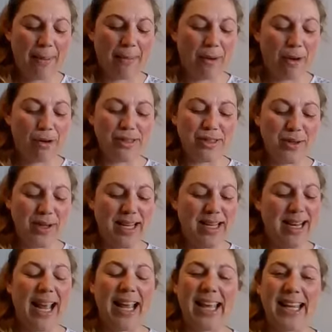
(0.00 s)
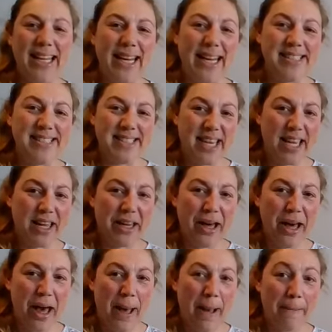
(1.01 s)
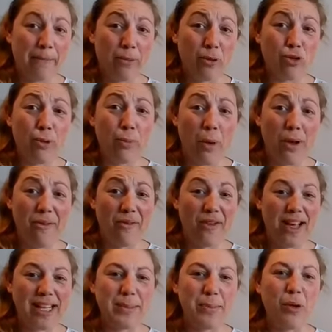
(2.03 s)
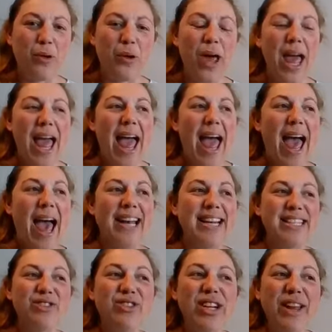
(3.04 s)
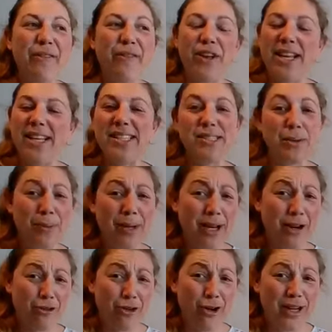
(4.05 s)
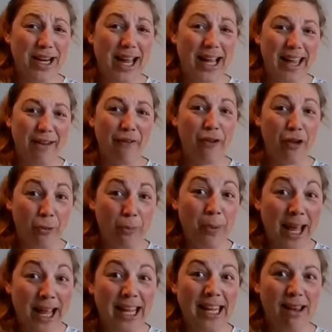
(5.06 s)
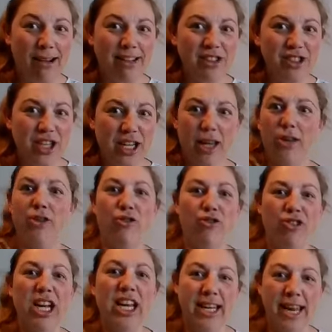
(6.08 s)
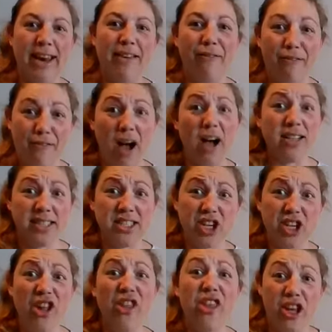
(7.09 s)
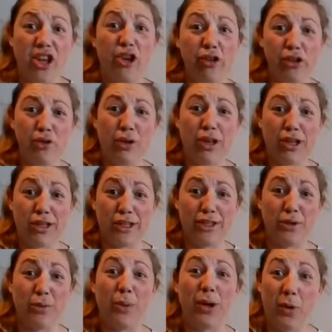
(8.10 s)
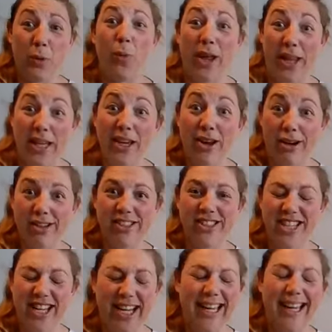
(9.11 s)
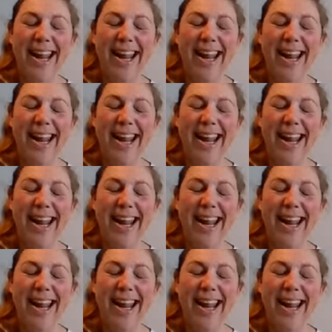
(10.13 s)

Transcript: also in like a knitting group on Facebook, and it's really funny. Somebody wrote like, if you're playing yarn chicken, you really knit faster than usual because you want to win yarn chicken.